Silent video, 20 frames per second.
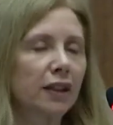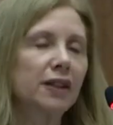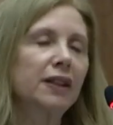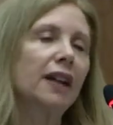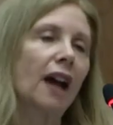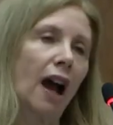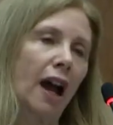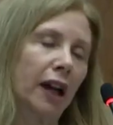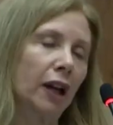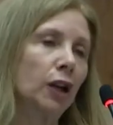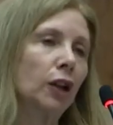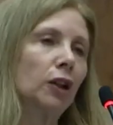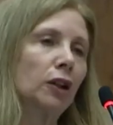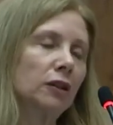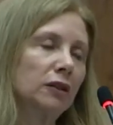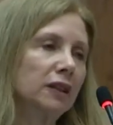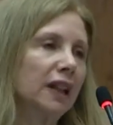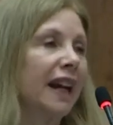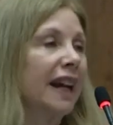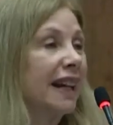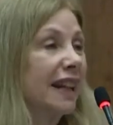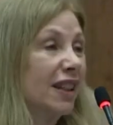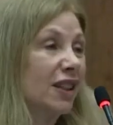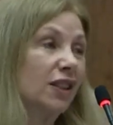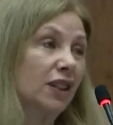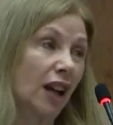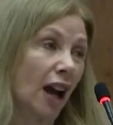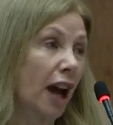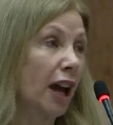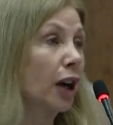dire. It is
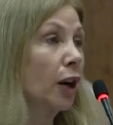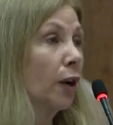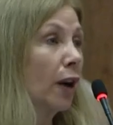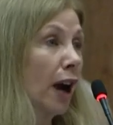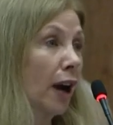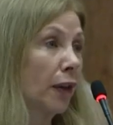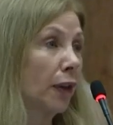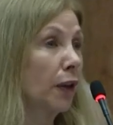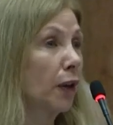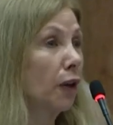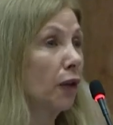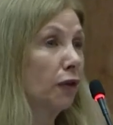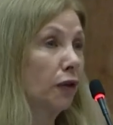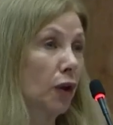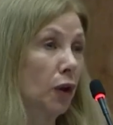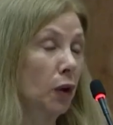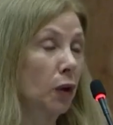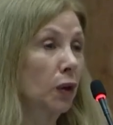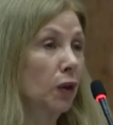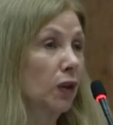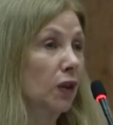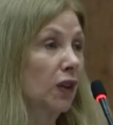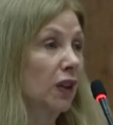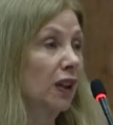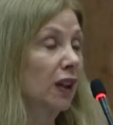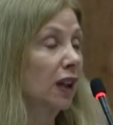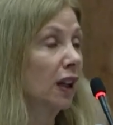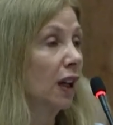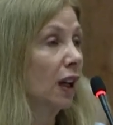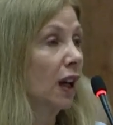dire out there,
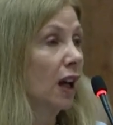folks.